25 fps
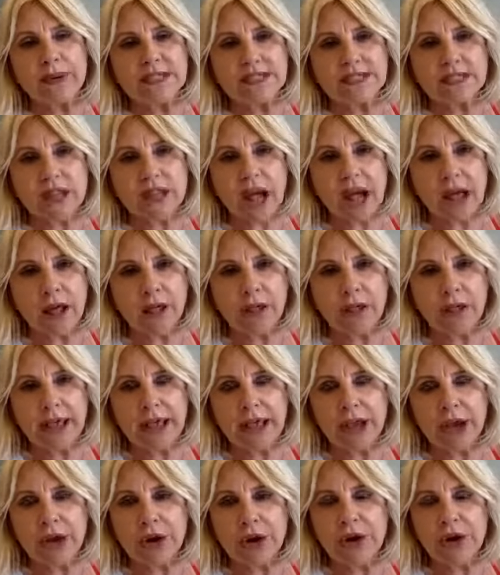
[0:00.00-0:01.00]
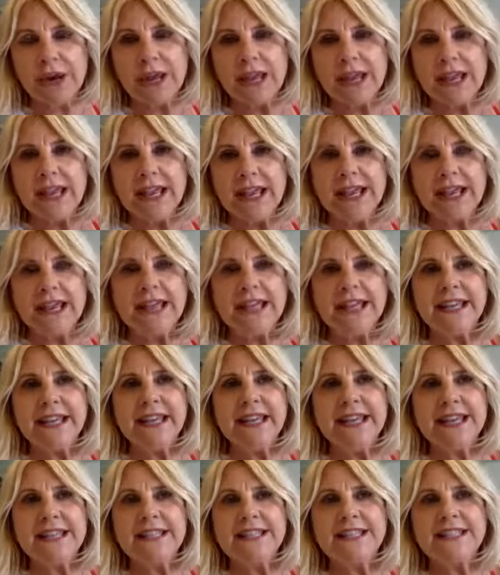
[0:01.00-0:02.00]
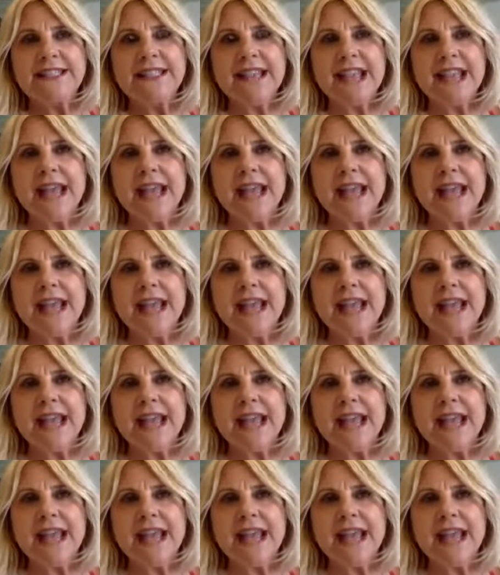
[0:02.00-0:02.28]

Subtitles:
style hair. It isn't